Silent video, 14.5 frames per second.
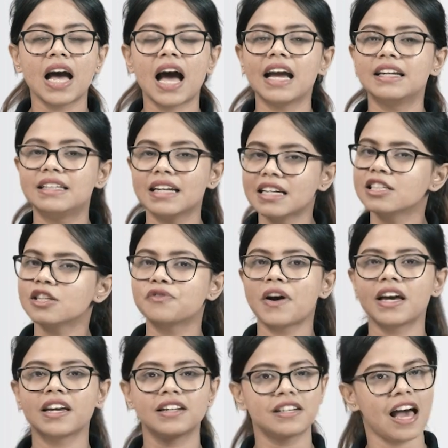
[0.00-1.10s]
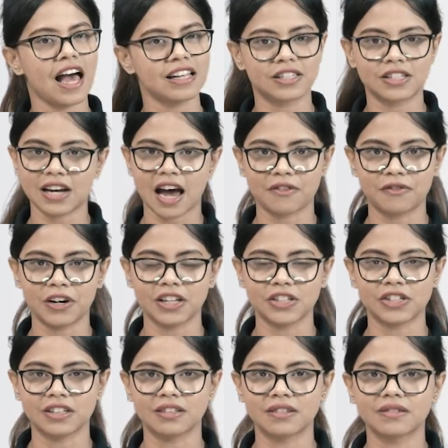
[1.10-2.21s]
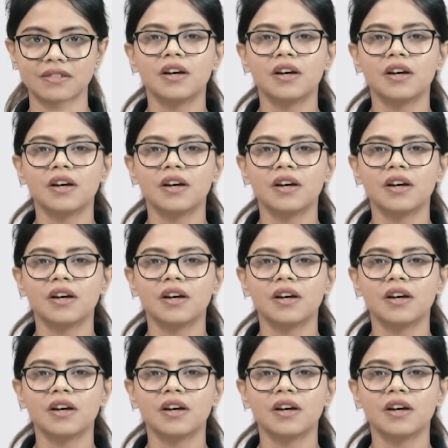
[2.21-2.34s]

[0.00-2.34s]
identify it as stagflation.